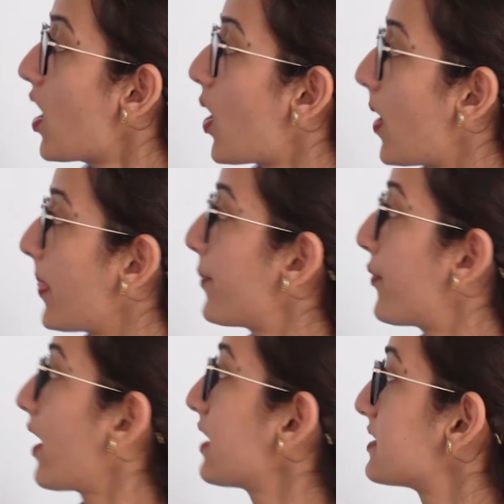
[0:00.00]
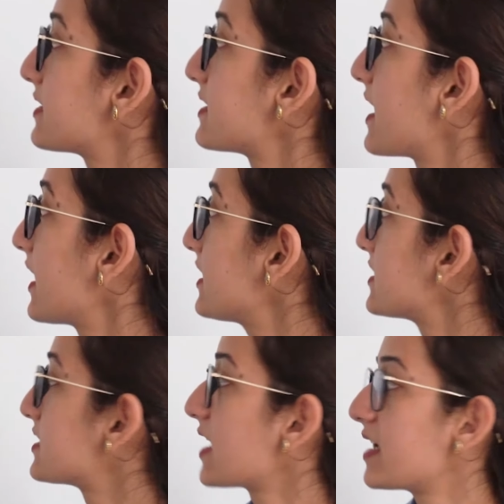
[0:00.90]
On the brighter side,
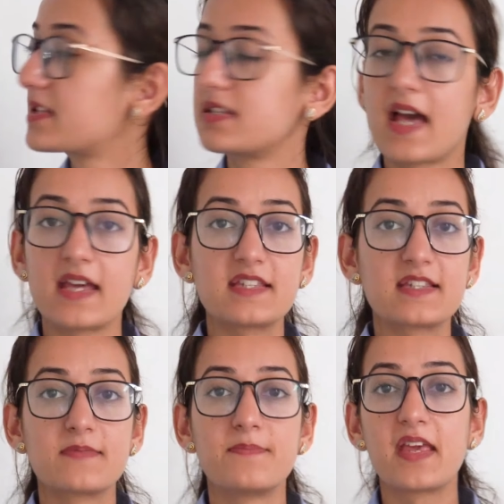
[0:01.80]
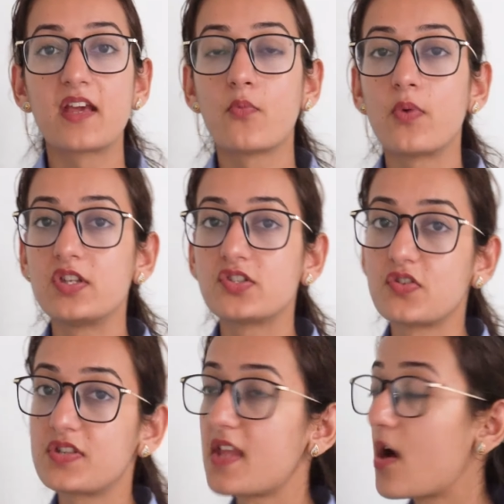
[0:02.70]
it has nice big
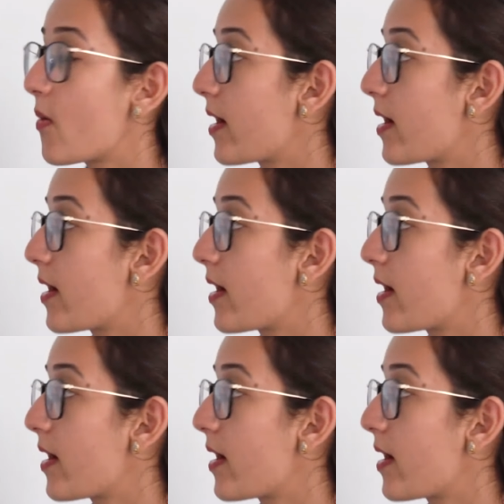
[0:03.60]
windows. Now